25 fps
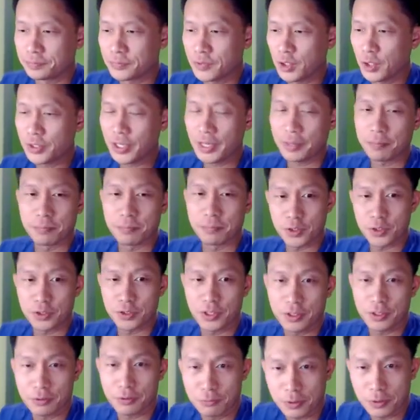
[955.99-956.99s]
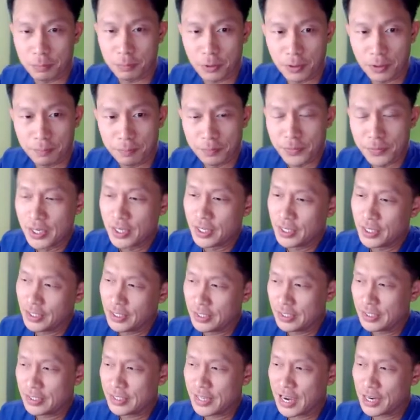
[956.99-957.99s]
Okay, so now the fun part
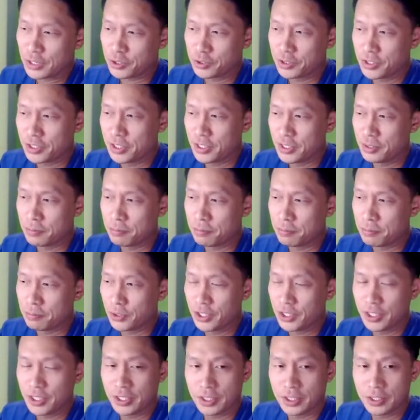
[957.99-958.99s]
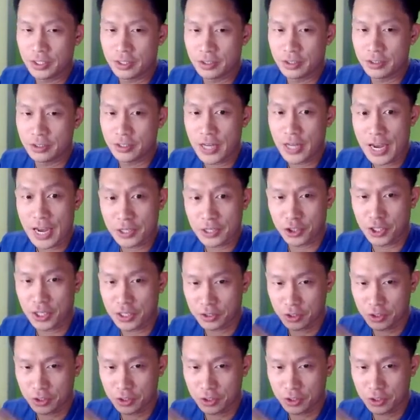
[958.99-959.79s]
is actually putting in Dash Chat,